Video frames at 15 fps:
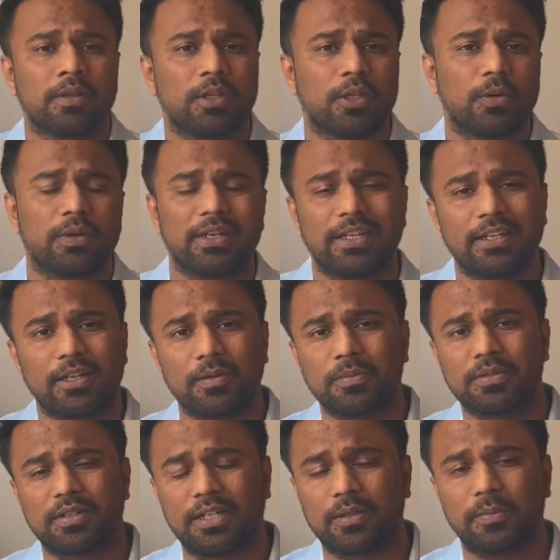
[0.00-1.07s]
your income
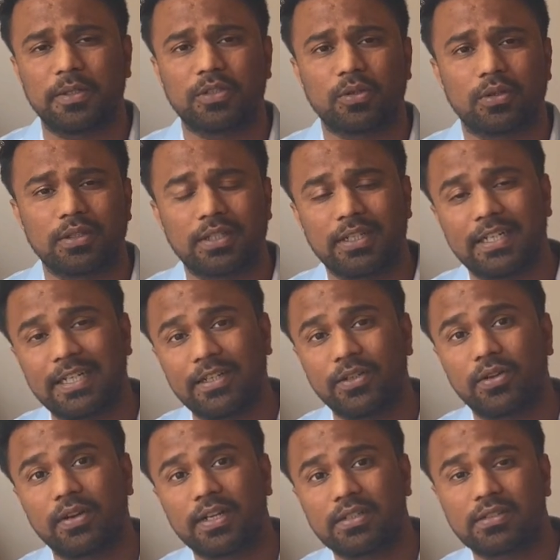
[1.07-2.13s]
statements or the
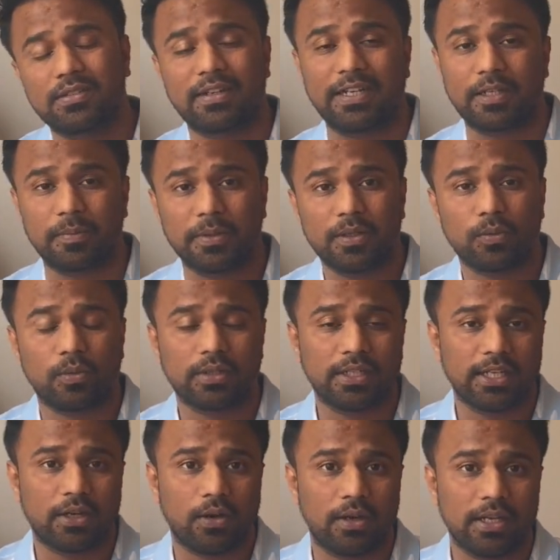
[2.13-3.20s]
interest statement what
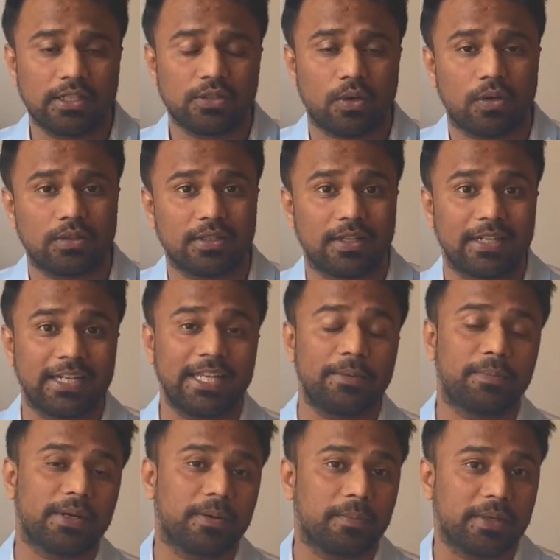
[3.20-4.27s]
they call as, or the
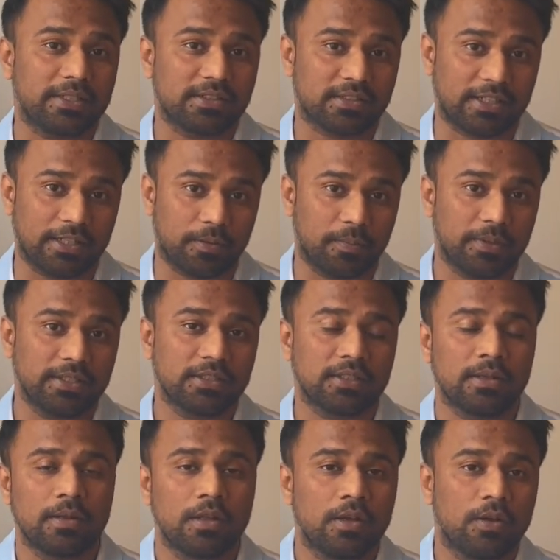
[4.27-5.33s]
repayment statements
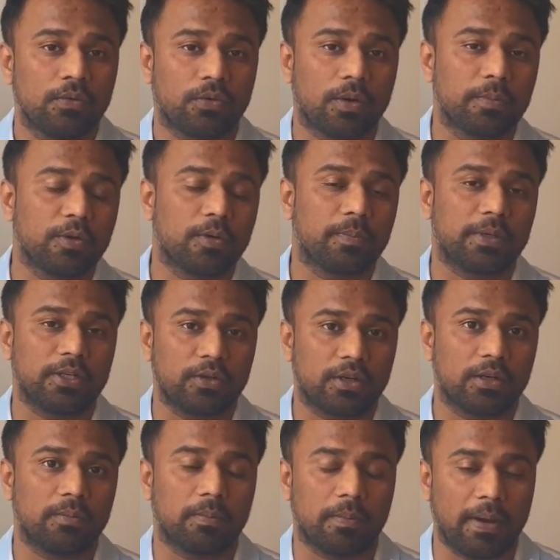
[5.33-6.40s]
from your
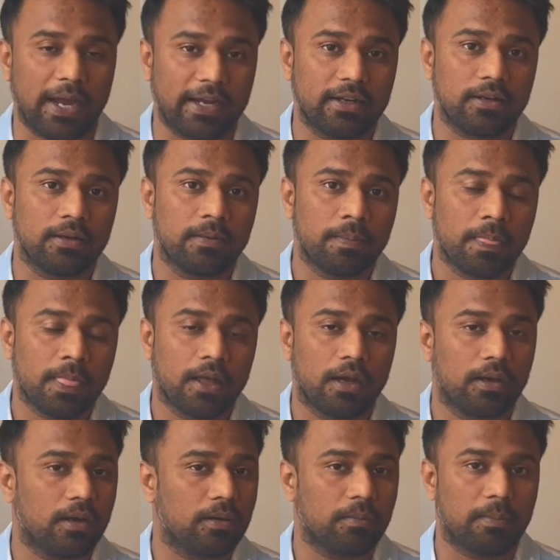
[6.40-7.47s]
particular bank
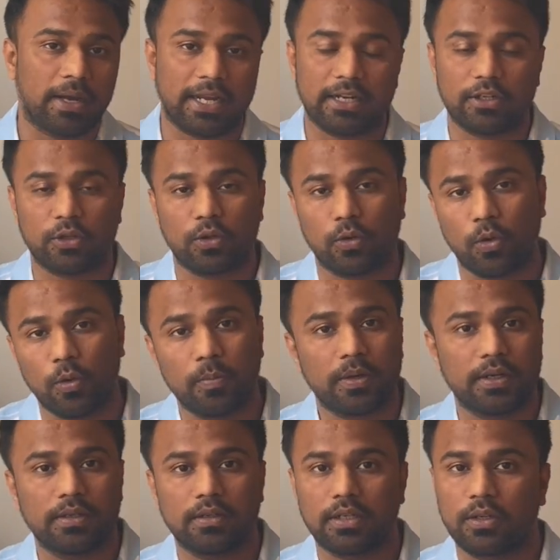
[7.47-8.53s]
back at your home
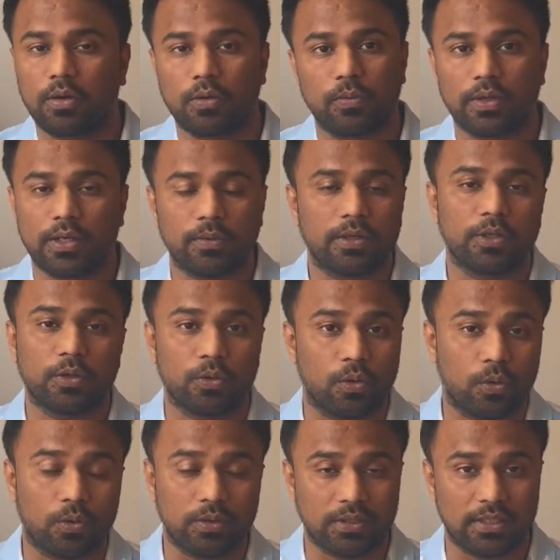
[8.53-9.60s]
country or wherever you
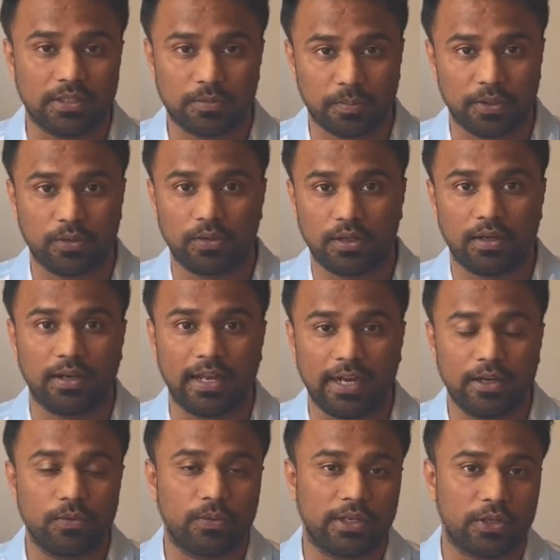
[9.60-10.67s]
own this particular
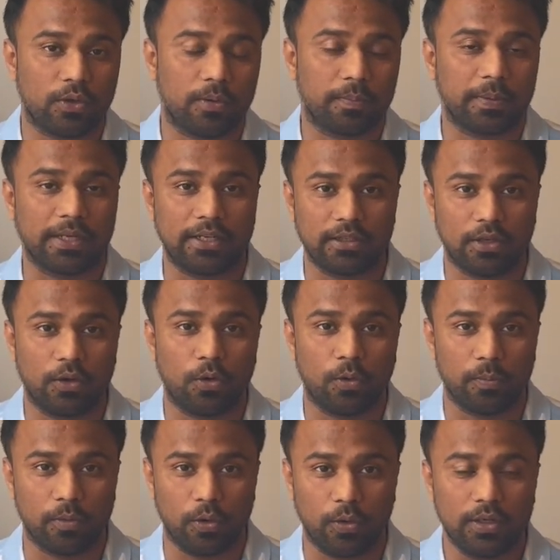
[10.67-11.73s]
land where you are paying the
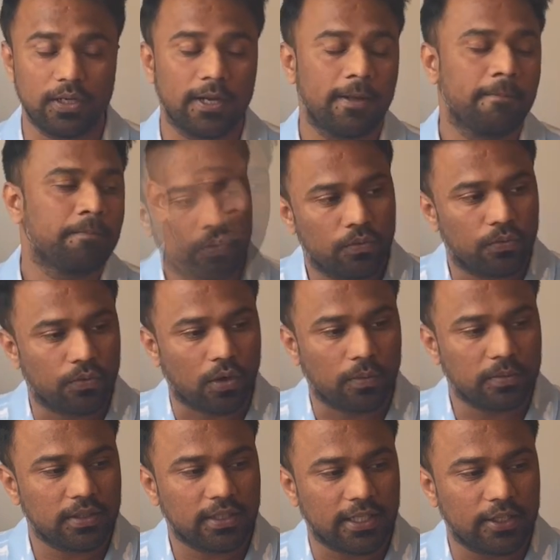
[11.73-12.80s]
home loan from
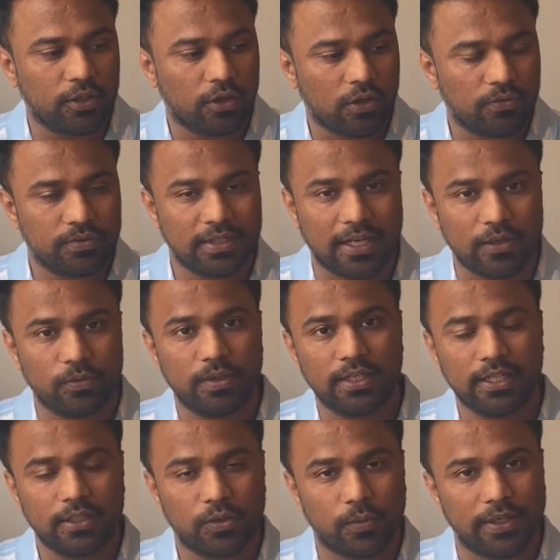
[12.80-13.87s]
the tenure of
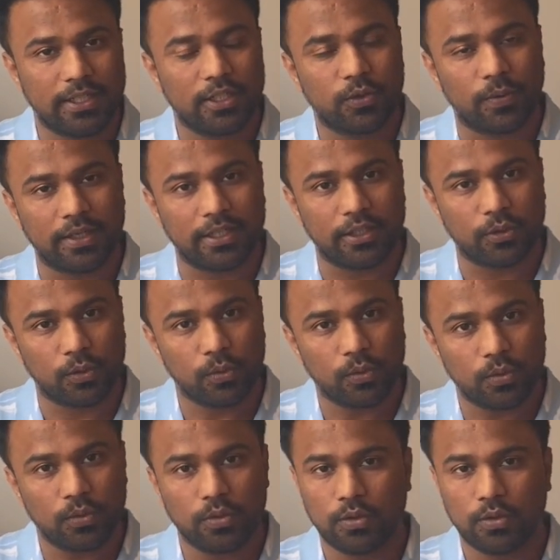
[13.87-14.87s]
January 2022